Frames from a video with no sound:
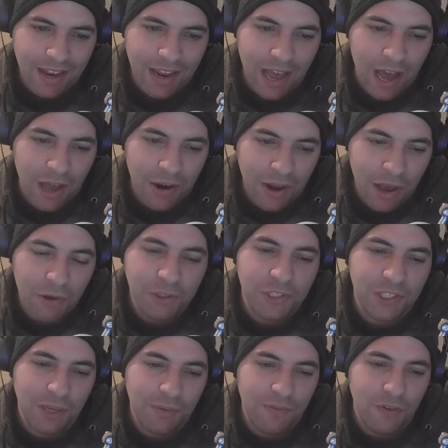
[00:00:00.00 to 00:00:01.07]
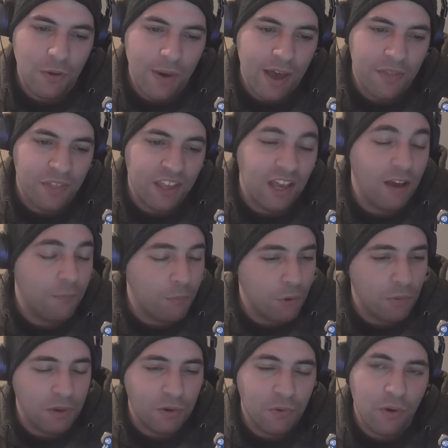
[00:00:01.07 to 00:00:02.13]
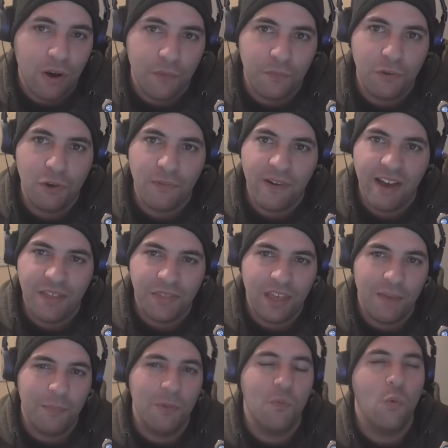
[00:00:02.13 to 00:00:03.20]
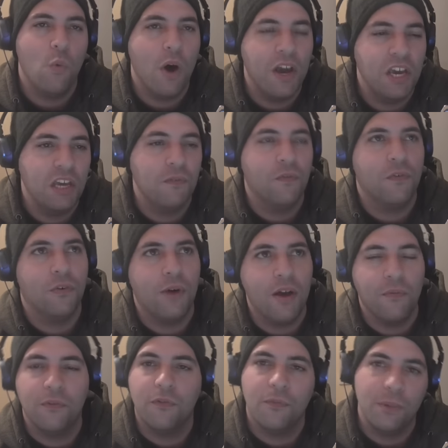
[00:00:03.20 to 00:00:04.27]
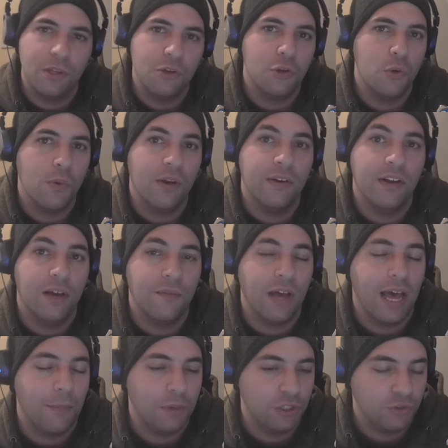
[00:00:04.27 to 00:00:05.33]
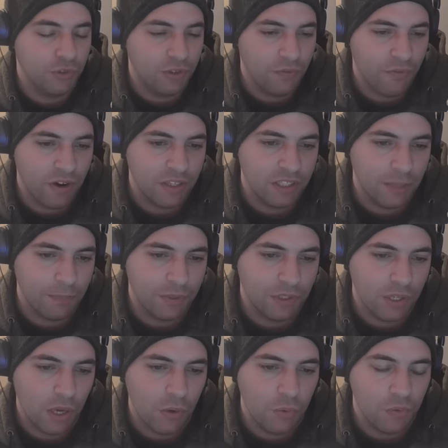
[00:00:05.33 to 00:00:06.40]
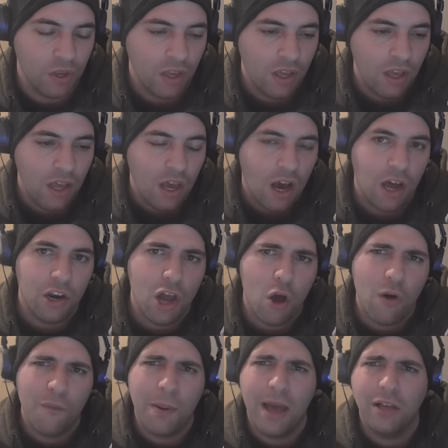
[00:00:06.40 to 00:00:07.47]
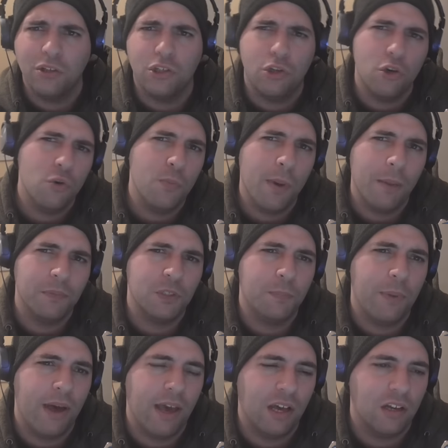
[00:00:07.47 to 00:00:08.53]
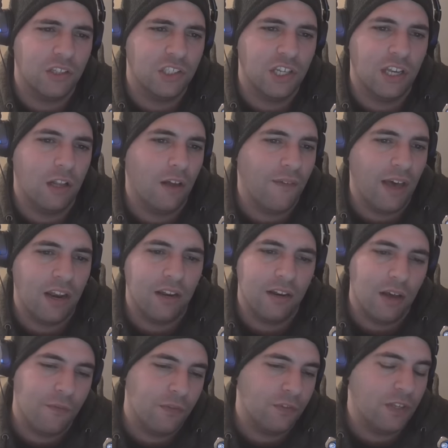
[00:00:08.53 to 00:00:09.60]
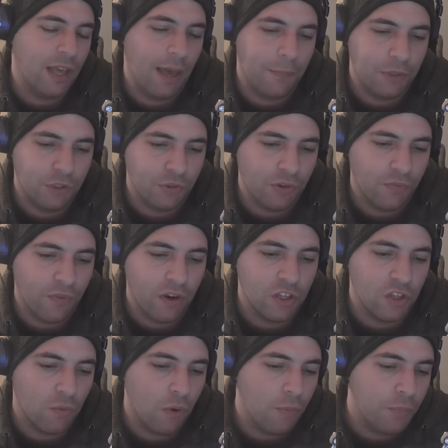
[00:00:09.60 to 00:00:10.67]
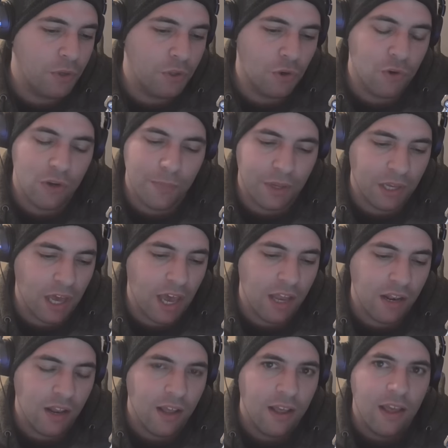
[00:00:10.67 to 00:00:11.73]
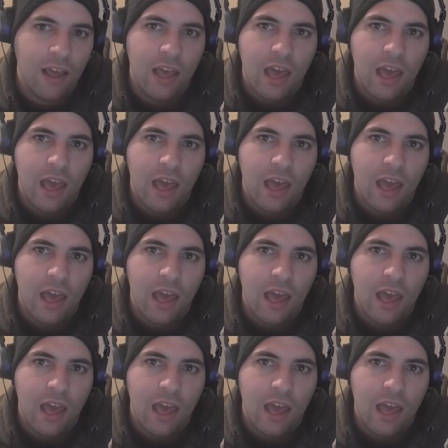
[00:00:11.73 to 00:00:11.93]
Now, I know some of you out there, probably quite a few out there, have been waiting forever for me to do another Happy Tree Friends episode. I know about 2 months back, I said I've had enough of Happy Tree Friends, I won't be doing them again.